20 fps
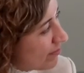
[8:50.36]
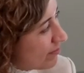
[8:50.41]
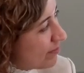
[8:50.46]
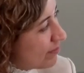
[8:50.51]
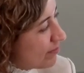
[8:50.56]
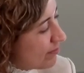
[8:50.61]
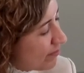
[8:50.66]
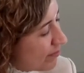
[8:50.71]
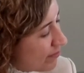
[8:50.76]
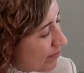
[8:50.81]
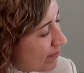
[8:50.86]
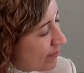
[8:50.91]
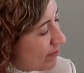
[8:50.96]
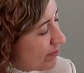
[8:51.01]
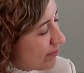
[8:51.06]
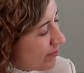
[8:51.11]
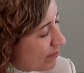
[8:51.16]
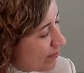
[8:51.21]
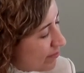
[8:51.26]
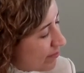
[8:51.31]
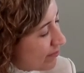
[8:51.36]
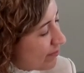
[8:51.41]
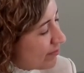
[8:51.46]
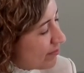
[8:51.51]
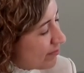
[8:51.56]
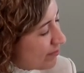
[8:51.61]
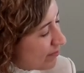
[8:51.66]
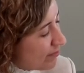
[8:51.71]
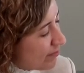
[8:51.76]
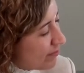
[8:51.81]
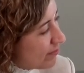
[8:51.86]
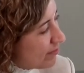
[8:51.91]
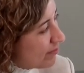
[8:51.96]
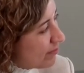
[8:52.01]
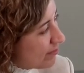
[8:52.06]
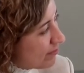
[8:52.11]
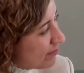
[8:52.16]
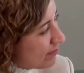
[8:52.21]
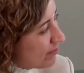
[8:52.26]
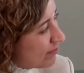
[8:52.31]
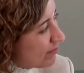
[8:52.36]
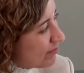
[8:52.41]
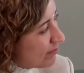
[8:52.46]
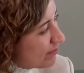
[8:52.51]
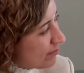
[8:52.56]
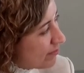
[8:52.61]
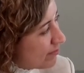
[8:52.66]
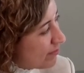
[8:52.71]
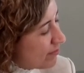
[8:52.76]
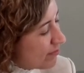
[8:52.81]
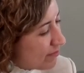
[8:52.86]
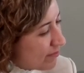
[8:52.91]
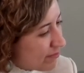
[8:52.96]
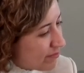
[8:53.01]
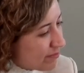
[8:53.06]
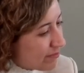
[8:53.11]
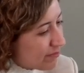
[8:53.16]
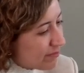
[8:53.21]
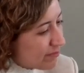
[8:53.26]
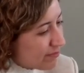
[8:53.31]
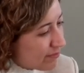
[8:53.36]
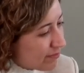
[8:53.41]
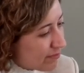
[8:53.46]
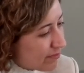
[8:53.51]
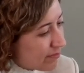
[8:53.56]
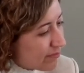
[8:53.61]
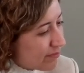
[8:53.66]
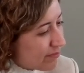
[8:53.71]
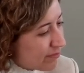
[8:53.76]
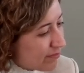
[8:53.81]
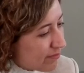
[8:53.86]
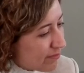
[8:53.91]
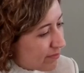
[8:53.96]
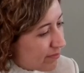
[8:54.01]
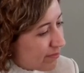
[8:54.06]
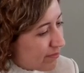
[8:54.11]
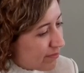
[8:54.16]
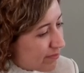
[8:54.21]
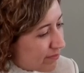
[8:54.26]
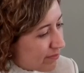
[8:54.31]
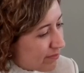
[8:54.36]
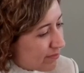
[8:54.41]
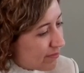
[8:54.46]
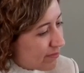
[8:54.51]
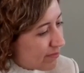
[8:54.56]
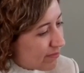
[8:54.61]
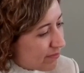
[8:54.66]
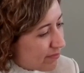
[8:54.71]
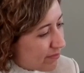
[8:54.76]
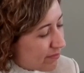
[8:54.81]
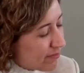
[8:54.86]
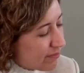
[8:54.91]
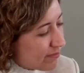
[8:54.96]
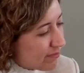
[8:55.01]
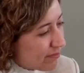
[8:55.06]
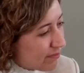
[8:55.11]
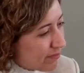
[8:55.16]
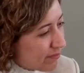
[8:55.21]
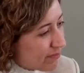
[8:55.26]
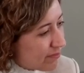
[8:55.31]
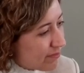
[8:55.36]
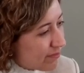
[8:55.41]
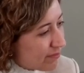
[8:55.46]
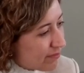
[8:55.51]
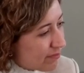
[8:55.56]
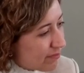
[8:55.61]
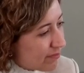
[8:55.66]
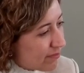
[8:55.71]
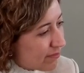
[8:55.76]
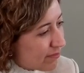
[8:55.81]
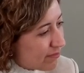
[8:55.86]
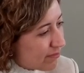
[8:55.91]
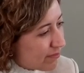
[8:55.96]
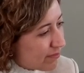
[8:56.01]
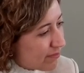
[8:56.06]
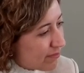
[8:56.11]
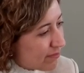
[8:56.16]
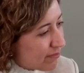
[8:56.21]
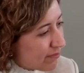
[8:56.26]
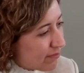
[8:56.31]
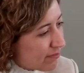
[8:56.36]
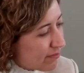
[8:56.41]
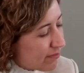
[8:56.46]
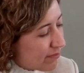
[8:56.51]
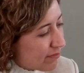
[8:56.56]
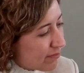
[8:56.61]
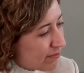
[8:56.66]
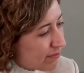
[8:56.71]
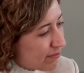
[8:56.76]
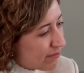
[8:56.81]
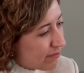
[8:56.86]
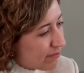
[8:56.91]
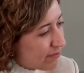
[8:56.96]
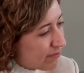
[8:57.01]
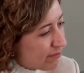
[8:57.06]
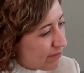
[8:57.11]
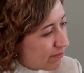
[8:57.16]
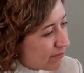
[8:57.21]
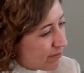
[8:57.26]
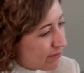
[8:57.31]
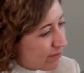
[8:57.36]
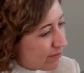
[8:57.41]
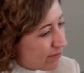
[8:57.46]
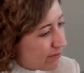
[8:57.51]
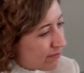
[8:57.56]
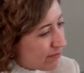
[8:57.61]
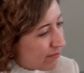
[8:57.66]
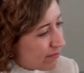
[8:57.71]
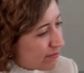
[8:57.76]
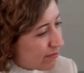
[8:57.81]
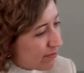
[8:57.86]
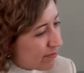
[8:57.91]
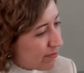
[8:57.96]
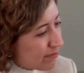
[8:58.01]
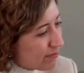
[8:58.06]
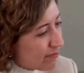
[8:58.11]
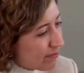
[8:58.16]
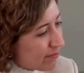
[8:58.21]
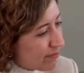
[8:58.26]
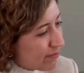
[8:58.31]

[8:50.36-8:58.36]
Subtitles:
This person isn't speaking.